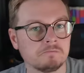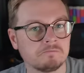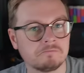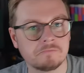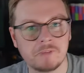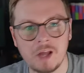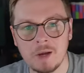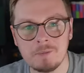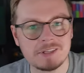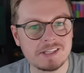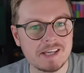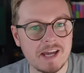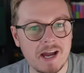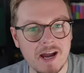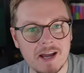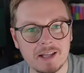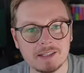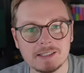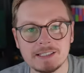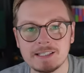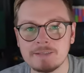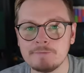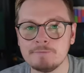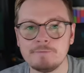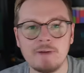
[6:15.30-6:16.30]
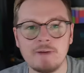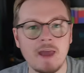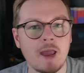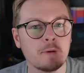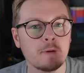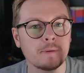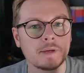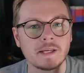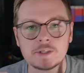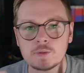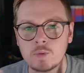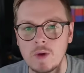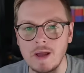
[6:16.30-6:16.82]
come to the island in
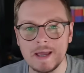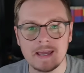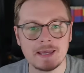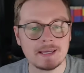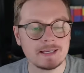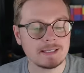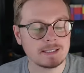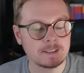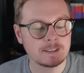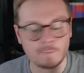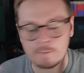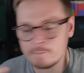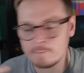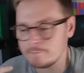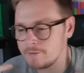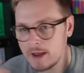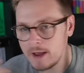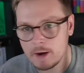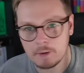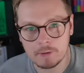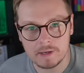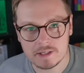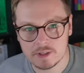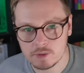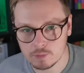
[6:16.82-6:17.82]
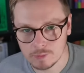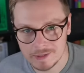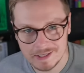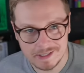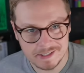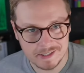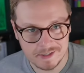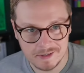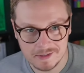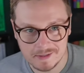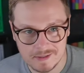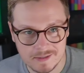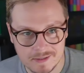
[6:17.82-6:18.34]
various ways for various
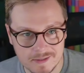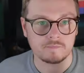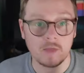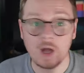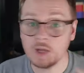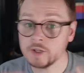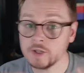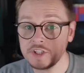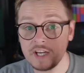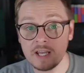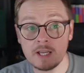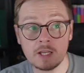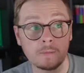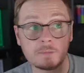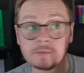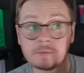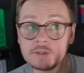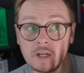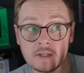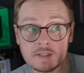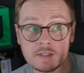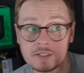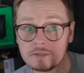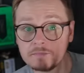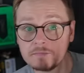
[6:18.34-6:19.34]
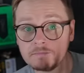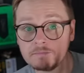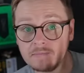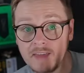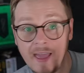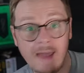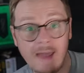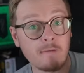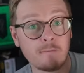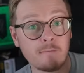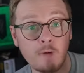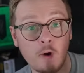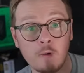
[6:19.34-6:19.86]
reasons. And Jacob doesn't get
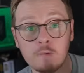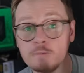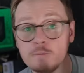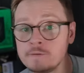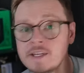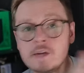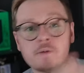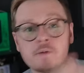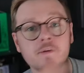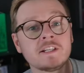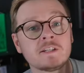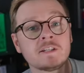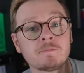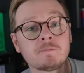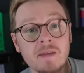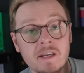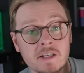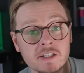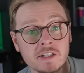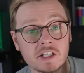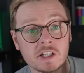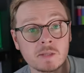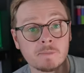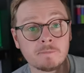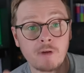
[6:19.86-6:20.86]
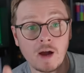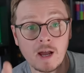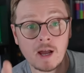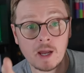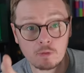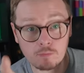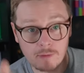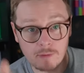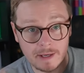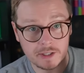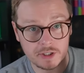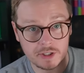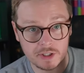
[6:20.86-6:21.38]
involved, he only speaks to them via
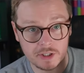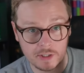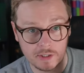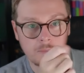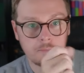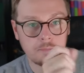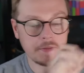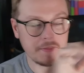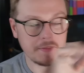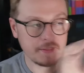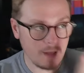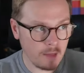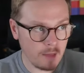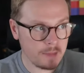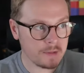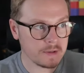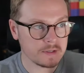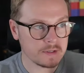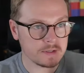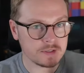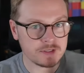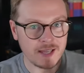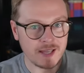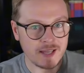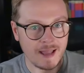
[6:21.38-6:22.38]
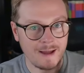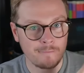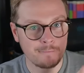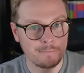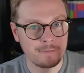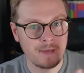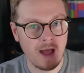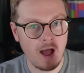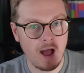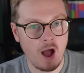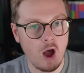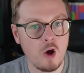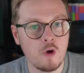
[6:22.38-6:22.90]
Richard, but the others have
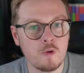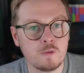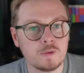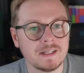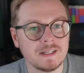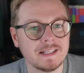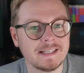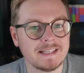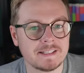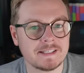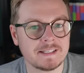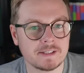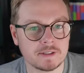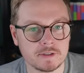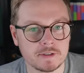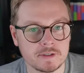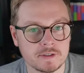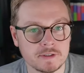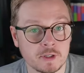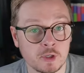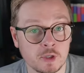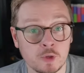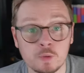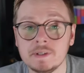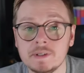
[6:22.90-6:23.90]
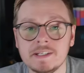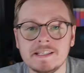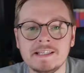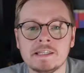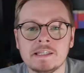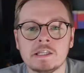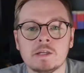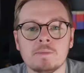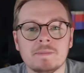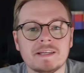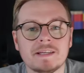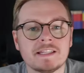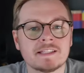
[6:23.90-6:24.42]
their own leaders who lead
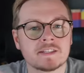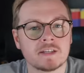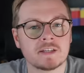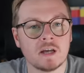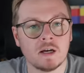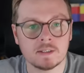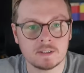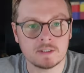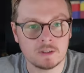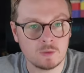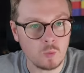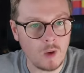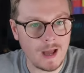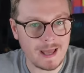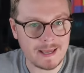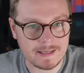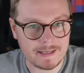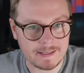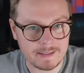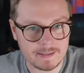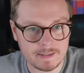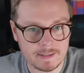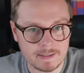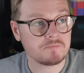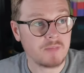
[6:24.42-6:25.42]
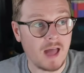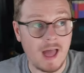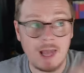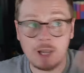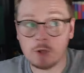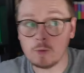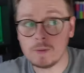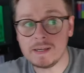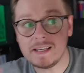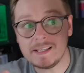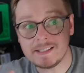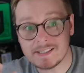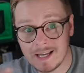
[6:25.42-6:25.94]
them in certain ways.
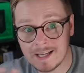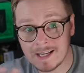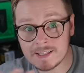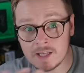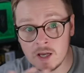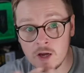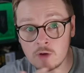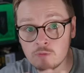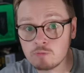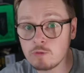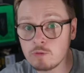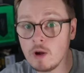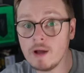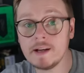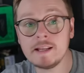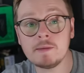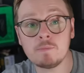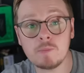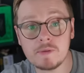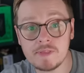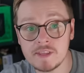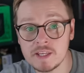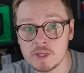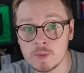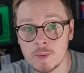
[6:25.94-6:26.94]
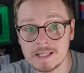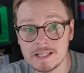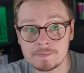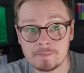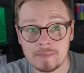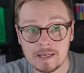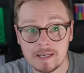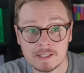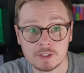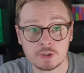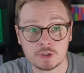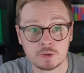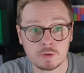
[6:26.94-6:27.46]
Eloise has her run-in with the US
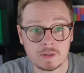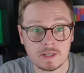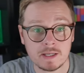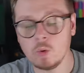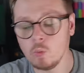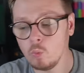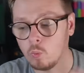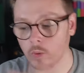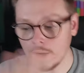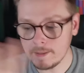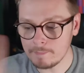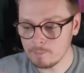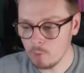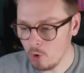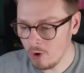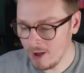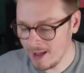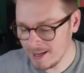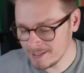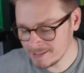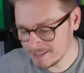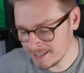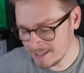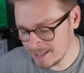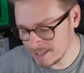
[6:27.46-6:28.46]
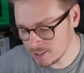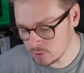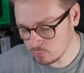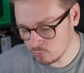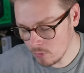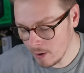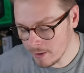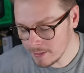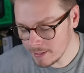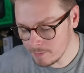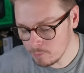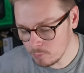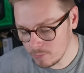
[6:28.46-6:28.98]
military, Widmore has his
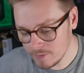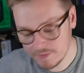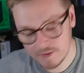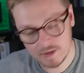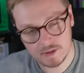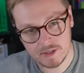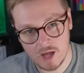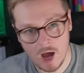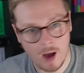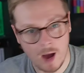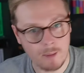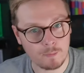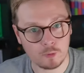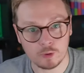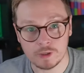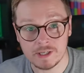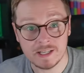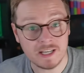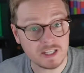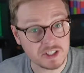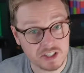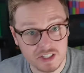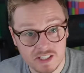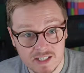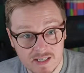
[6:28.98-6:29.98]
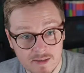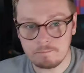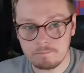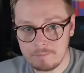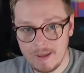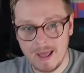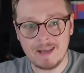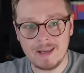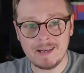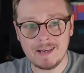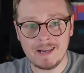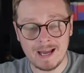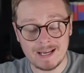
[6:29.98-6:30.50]
run-in with the Dharma Initiative,
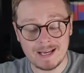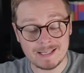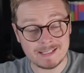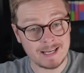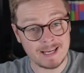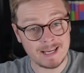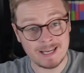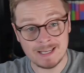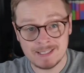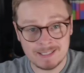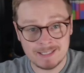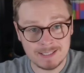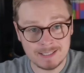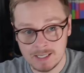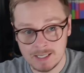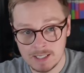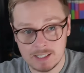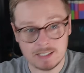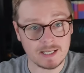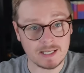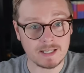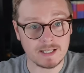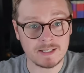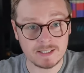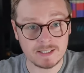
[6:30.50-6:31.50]
Ben has his stint as a